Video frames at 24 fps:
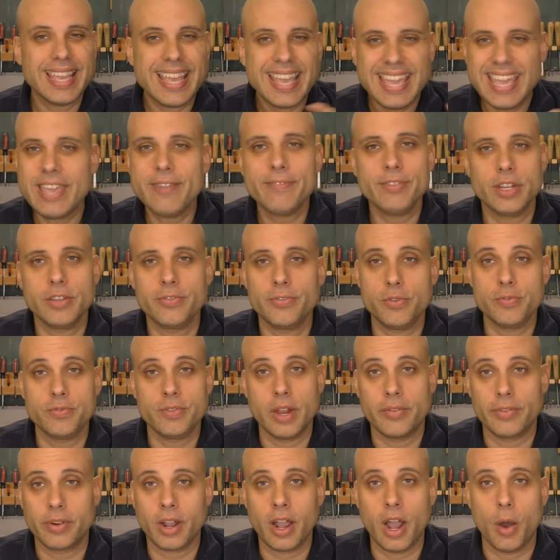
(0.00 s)
even if you've
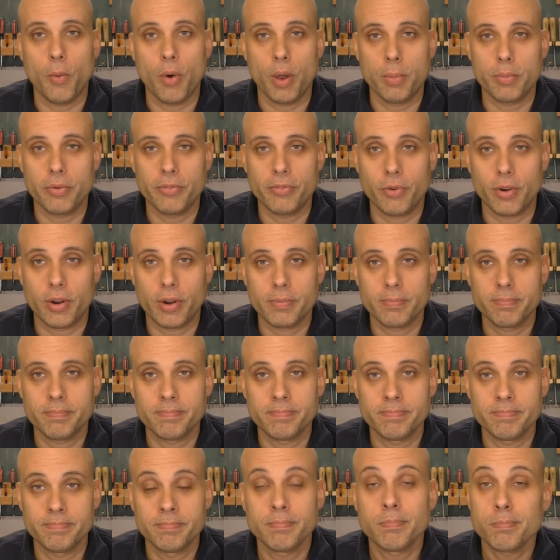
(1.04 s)
never cut one before.
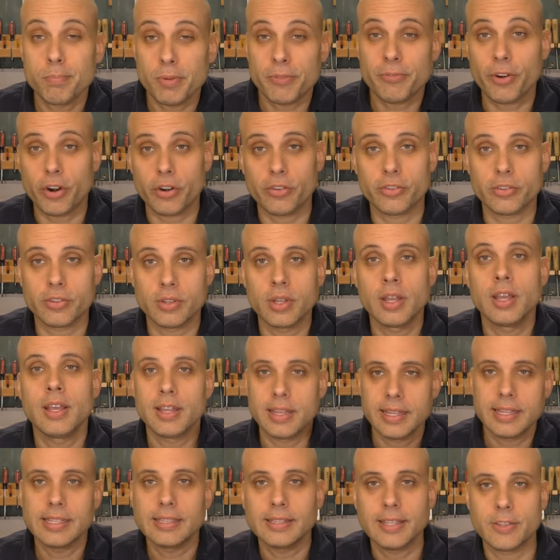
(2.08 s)
But first,
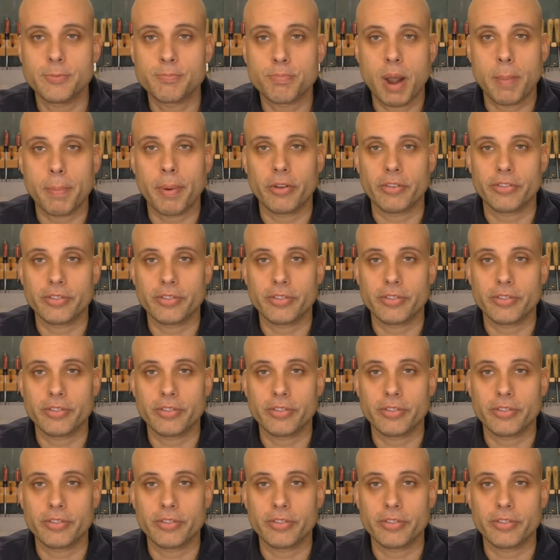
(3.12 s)
let's prep our